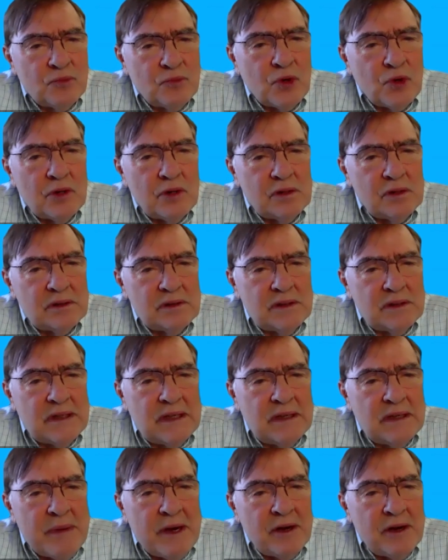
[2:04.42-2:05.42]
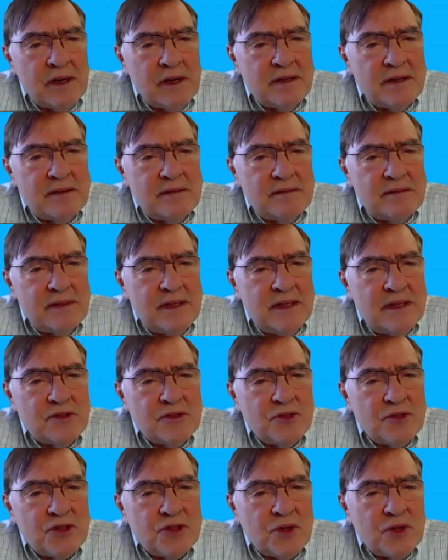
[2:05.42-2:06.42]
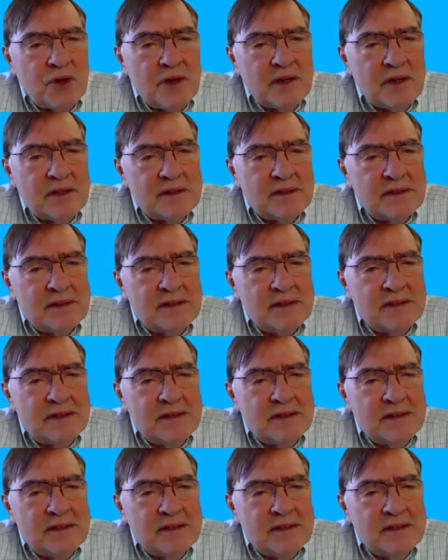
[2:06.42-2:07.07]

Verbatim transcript: rural uh, Maryland, Eastern Shore?